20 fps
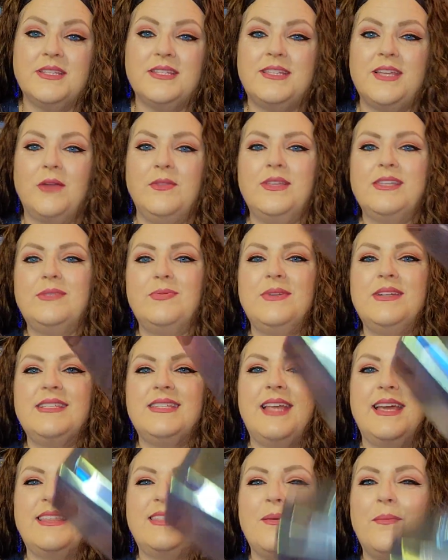So this one is
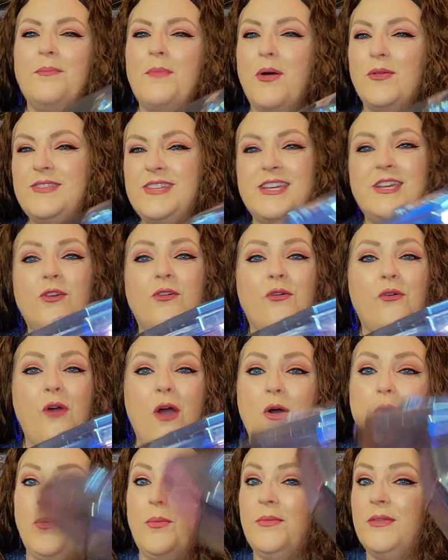like the
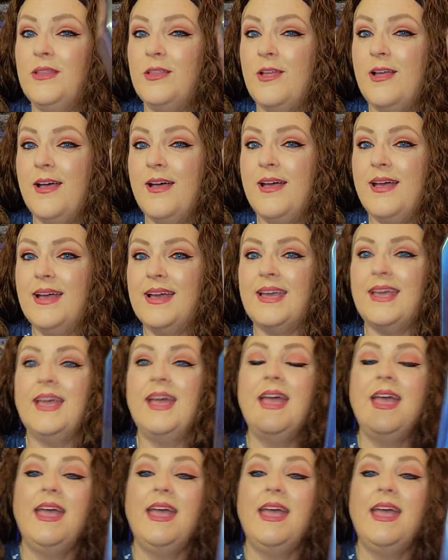multi-chrome look.